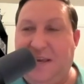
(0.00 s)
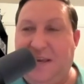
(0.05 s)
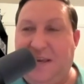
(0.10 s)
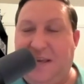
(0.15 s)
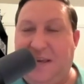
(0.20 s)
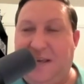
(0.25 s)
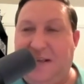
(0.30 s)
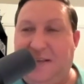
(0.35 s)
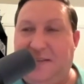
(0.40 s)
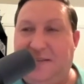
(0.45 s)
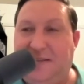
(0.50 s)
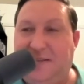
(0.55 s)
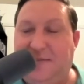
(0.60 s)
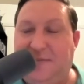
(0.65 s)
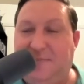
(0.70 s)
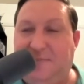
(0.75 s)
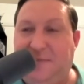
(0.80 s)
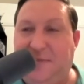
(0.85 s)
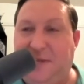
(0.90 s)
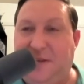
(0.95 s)
it's
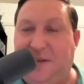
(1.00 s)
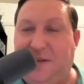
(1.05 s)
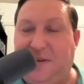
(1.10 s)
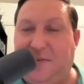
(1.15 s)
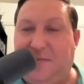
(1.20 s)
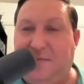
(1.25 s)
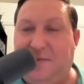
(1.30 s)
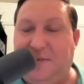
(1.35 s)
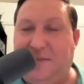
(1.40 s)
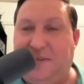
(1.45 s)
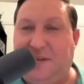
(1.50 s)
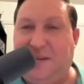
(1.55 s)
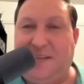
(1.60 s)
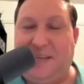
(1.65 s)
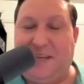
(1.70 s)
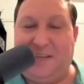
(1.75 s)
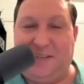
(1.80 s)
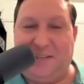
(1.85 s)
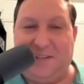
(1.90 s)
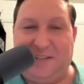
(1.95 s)
kind of
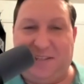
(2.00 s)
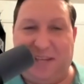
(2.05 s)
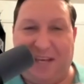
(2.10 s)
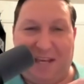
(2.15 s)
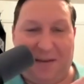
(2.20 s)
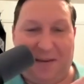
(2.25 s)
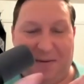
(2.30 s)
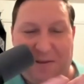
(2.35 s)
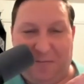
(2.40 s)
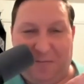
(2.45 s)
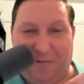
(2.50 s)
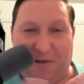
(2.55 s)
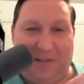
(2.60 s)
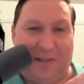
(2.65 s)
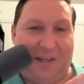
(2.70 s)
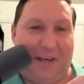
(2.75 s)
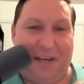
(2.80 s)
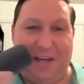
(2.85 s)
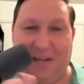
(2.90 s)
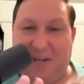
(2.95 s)
like just say it in one
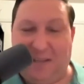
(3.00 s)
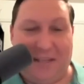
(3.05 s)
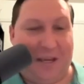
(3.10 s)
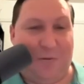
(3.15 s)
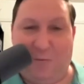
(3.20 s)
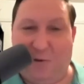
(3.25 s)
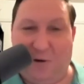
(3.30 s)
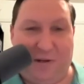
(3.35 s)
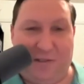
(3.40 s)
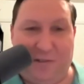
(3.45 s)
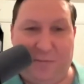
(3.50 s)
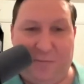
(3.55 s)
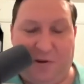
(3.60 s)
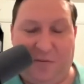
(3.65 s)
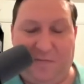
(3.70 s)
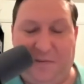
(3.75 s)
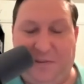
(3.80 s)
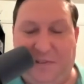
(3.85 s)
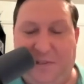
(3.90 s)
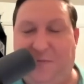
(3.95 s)
line, and that works
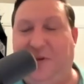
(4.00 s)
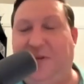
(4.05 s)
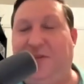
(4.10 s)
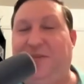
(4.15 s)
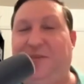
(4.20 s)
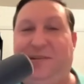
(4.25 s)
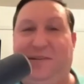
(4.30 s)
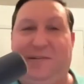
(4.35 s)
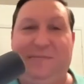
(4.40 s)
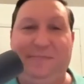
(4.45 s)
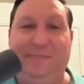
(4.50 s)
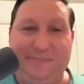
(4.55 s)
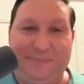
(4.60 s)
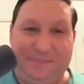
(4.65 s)
perfectly well too.